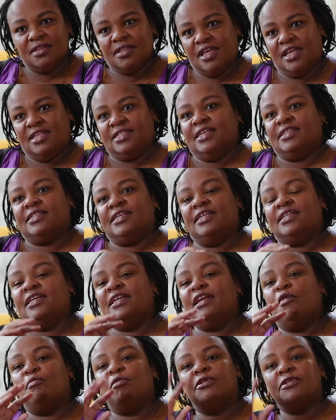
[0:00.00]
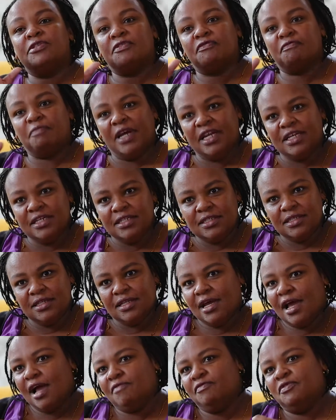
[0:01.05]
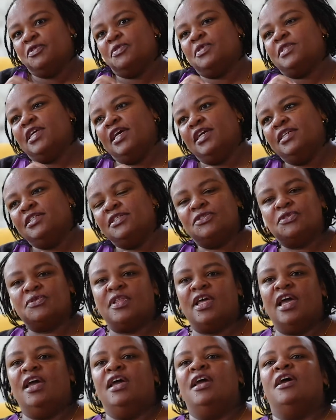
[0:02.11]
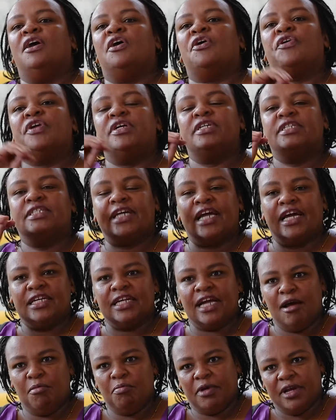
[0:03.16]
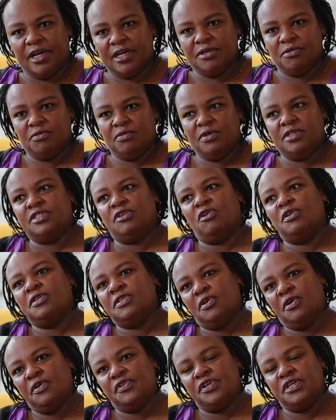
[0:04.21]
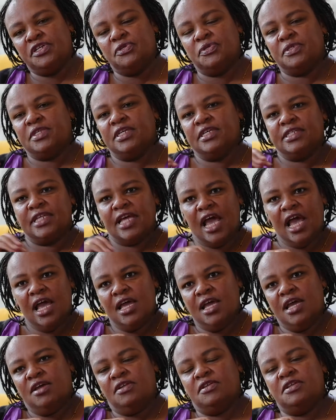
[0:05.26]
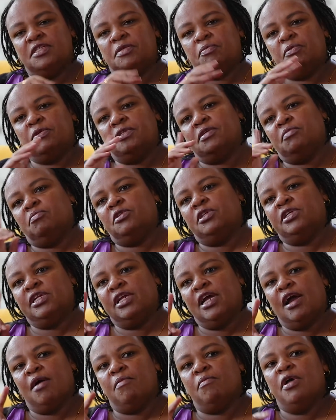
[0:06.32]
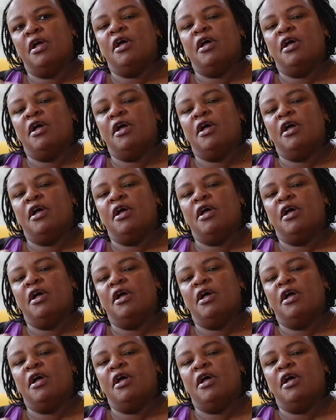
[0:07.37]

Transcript: there's a certain amount of money they have to send to the credit card company, which also reduces their disposable income.